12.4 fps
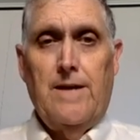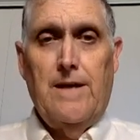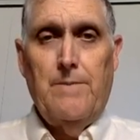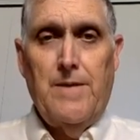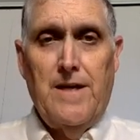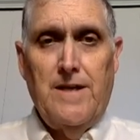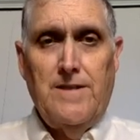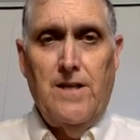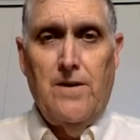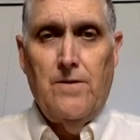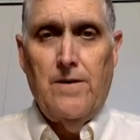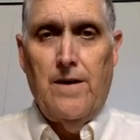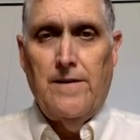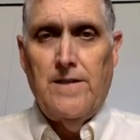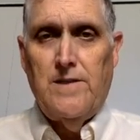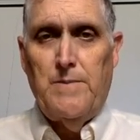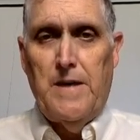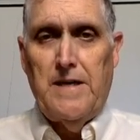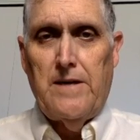give me a tone on the
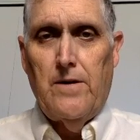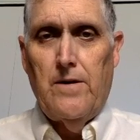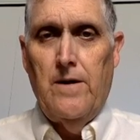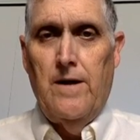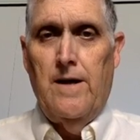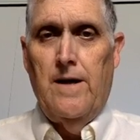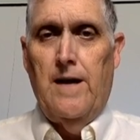speaker